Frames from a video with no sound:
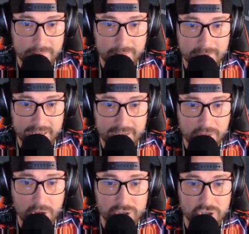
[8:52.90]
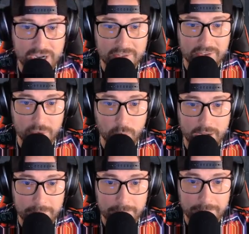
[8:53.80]
can get long shots this
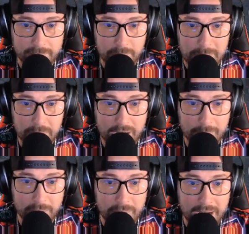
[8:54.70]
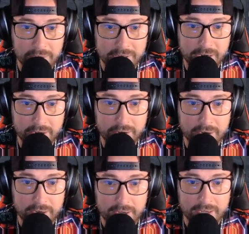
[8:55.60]
way. People coming around here
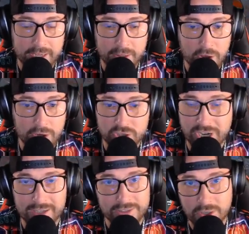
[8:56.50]
get long shots.